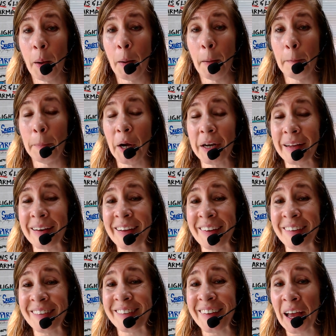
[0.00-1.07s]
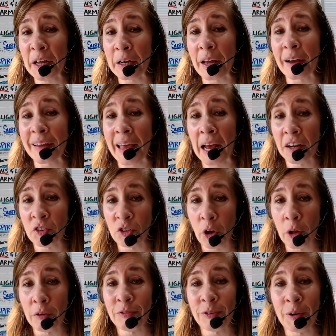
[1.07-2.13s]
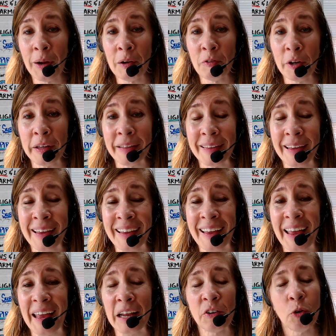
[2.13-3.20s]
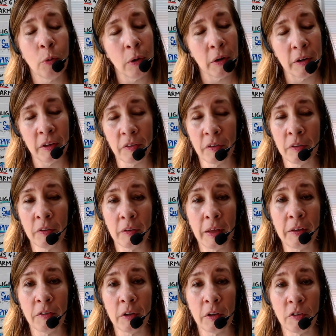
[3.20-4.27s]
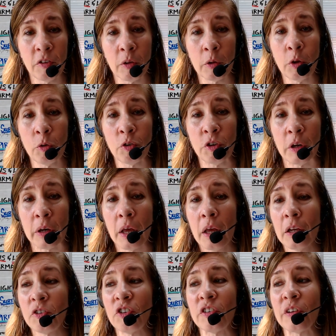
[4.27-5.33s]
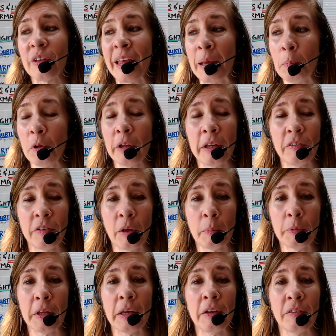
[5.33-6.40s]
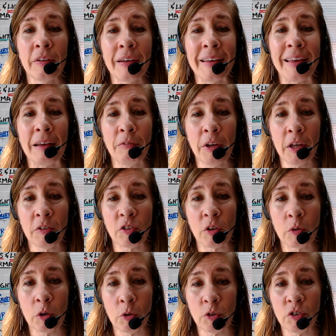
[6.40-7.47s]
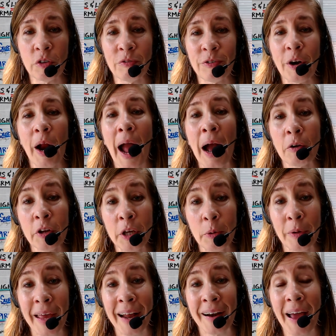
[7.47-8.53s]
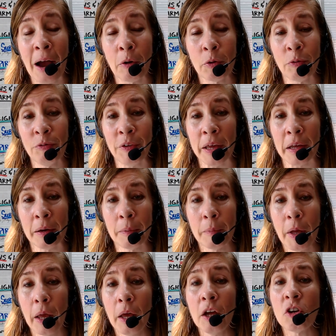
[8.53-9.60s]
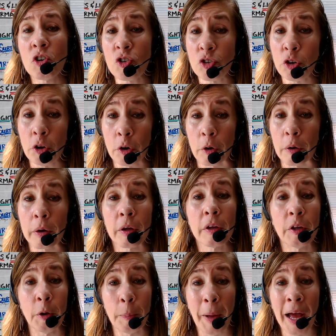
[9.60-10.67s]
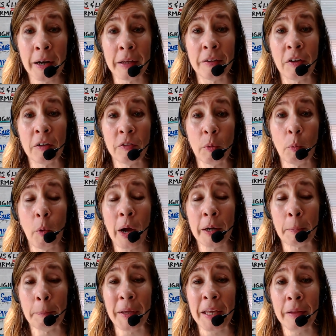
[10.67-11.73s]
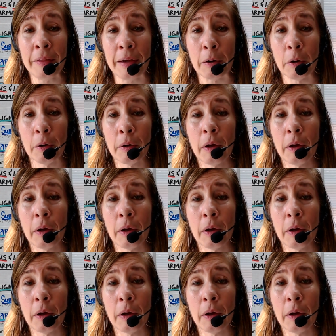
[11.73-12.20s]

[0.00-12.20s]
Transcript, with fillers: but it is not a catch all for everything, and nor is, is it a solution. Just labeling something isn't giving a solution for how do you get out of it. Sure, your body doesn't want to be there.